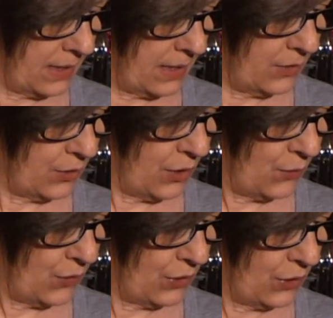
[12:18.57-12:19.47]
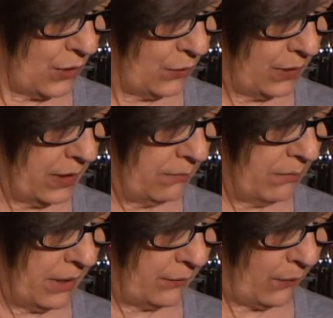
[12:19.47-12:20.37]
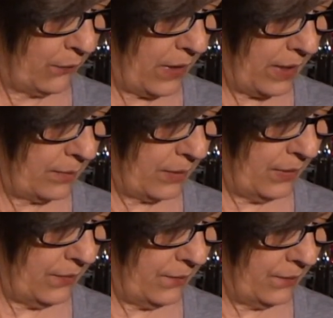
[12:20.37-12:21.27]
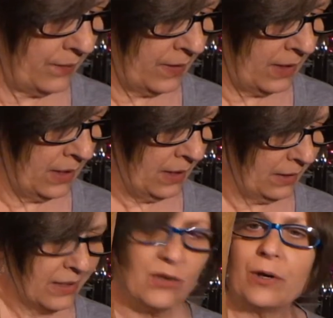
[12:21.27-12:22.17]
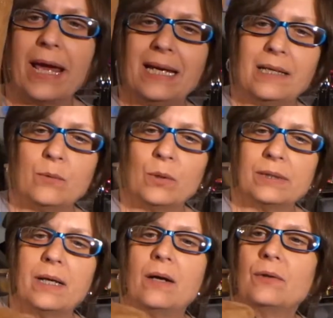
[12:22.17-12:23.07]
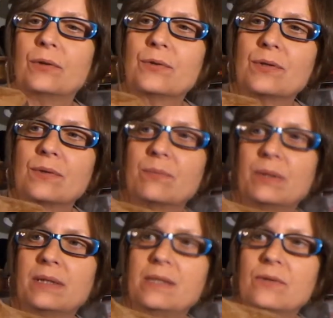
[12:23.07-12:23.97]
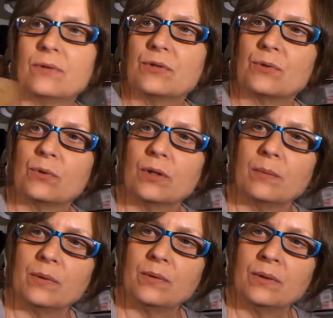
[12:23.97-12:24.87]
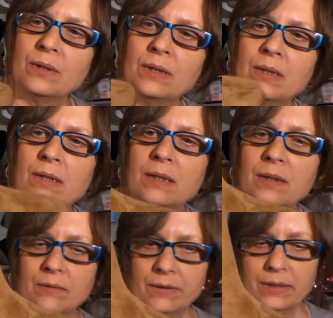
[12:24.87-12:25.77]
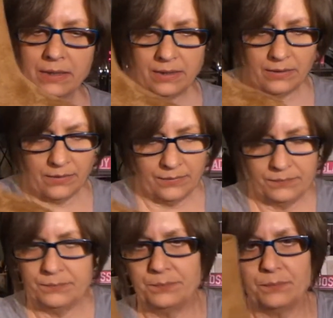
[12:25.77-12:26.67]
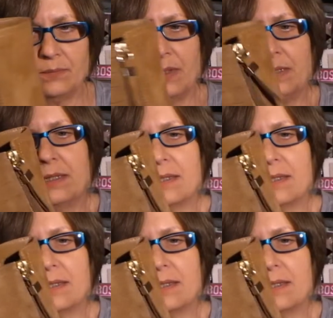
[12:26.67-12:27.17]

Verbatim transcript: in Toasted Coconut Microfiber. These are $81, but these are adorable right here. And